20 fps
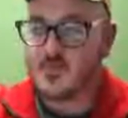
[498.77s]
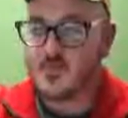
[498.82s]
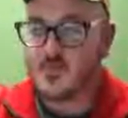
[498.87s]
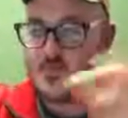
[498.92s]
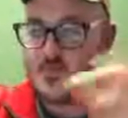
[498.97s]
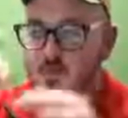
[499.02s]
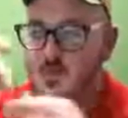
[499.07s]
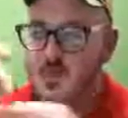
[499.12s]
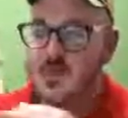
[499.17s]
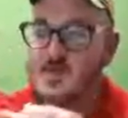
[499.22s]

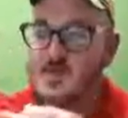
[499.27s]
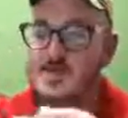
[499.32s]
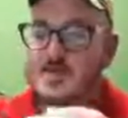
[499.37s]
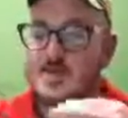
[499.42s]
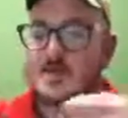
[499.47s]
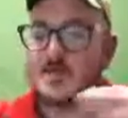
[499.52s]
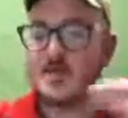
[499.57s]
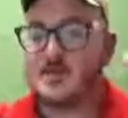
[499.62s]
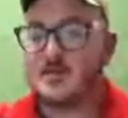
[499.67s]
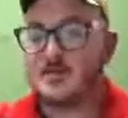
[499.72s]
Too
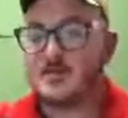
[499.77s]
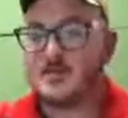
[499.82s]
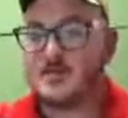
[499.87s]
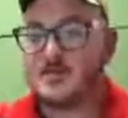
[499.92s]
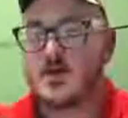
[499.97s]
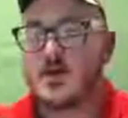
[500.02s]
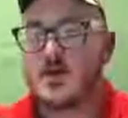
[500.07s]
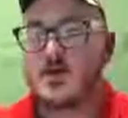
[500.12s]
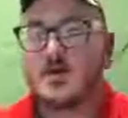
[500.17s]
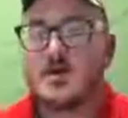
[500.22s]
easy. All
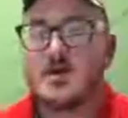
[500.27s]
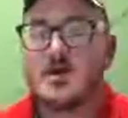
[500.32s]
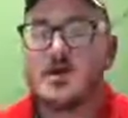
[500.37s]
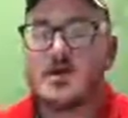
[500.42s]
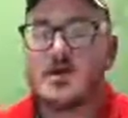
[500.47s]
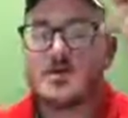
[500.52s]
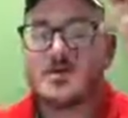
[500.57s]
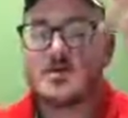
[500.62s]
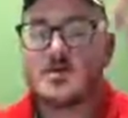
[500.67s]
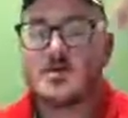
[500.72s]
right.
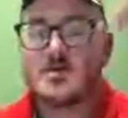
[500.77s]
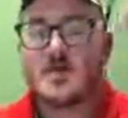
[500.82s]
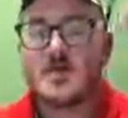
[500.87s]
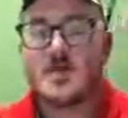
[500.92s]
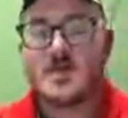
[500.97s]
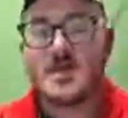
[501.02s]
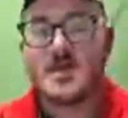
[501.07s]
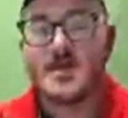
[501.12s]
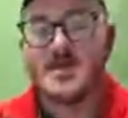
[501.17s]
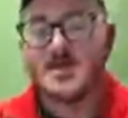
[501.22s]
So one
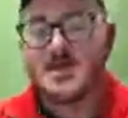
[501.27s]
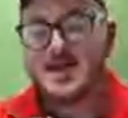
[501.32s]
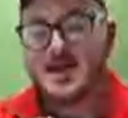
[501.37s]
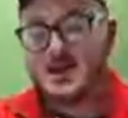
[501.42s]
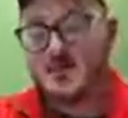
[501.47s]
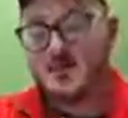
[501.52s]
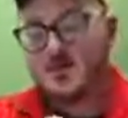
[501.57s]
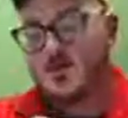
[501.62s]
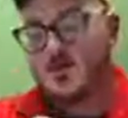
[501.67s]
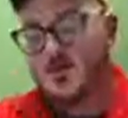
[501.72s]
last
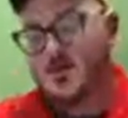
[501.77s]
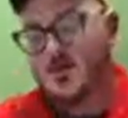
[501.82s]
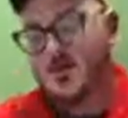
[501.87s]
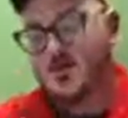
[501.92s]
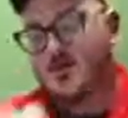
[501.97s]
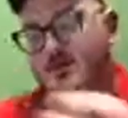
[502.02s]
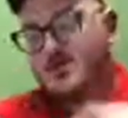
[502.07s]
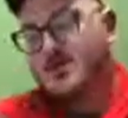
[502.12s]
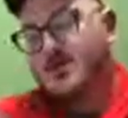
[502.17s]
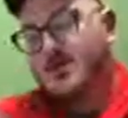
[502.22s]
time going through
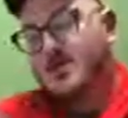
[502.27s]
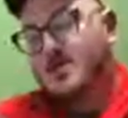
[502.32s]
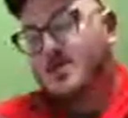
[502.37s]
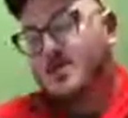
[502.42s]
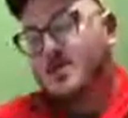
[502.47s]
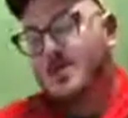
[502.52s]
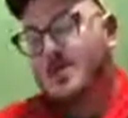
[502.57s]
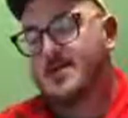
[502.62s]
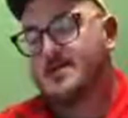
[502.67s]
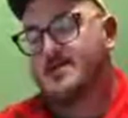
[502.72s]
that figure
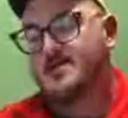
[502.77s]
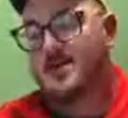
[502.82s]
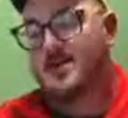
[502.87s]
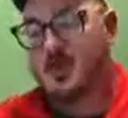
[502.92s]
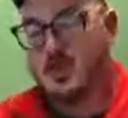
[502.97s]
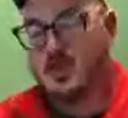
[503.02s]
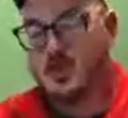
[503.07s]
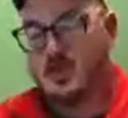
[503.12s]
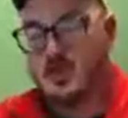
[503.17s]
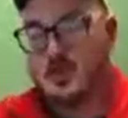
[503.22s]
eight.
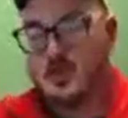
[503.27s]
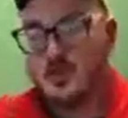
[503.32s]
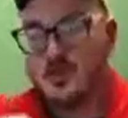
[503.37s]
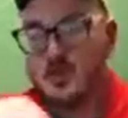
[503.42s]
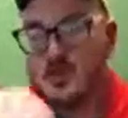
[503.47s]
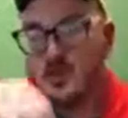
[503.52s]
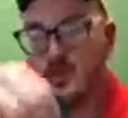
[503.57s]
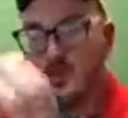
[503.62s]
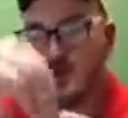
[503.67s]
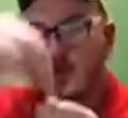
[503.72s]

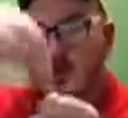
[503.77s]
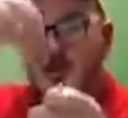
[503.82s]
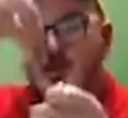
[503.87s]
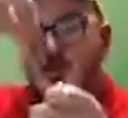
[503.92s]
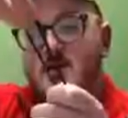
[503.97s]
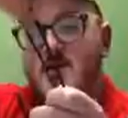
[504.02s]
All right.